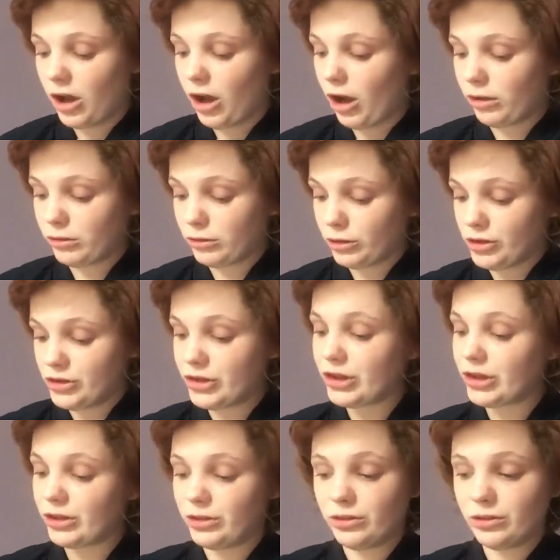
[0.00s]
I'll learn
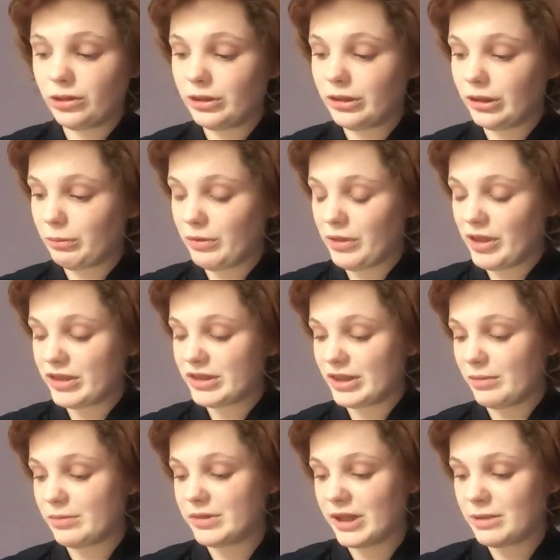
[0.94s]
to deal with it
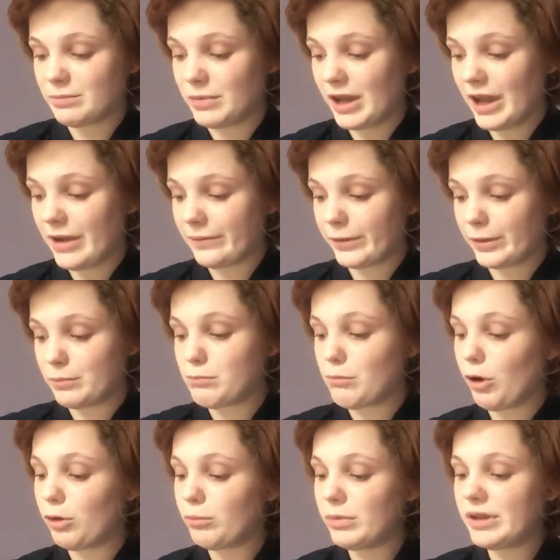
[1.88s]
someday. But for the
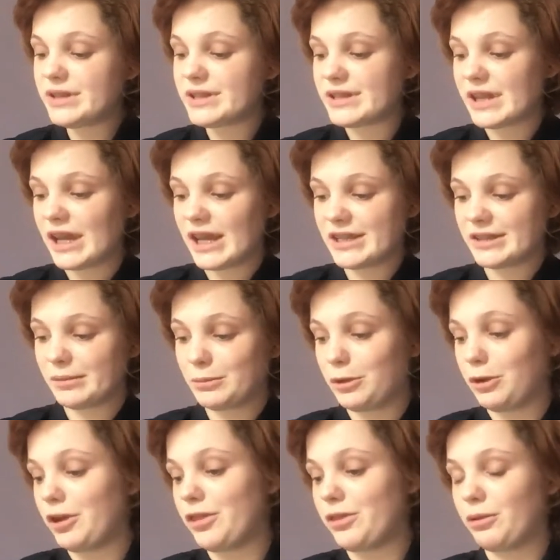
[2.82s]
moment, as I'm
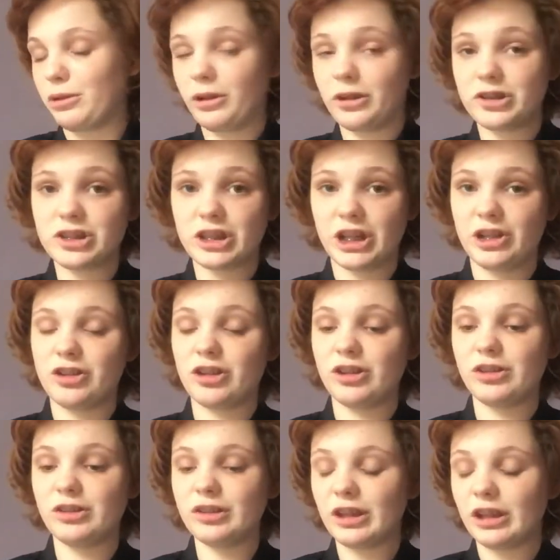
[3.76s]
going through a lot of
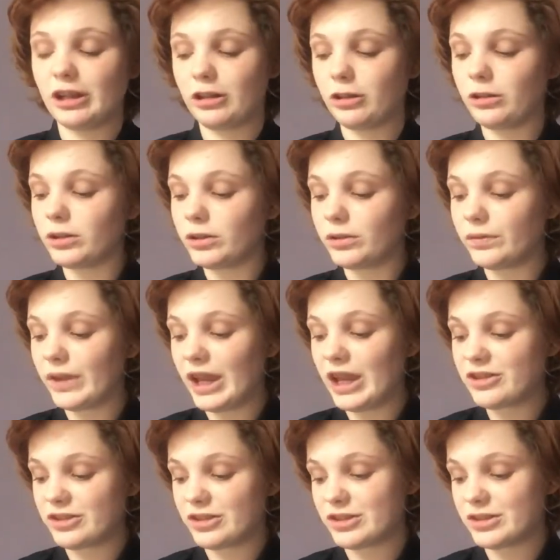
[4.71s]
changes and a lot of
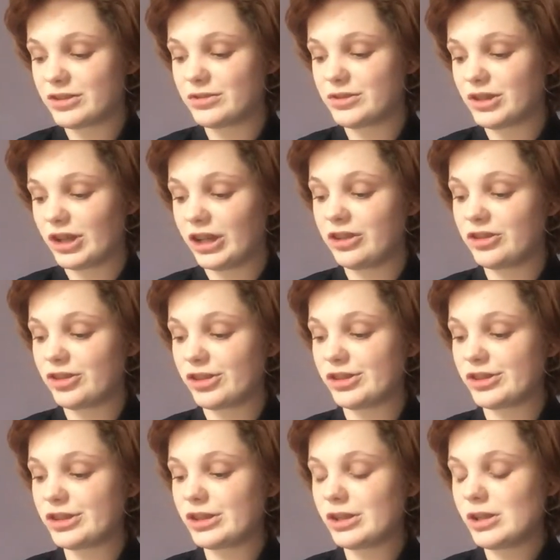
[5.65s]
anxious
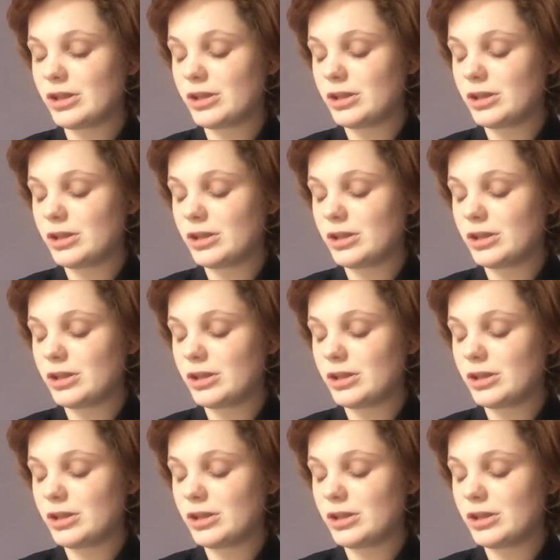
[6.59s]
changes,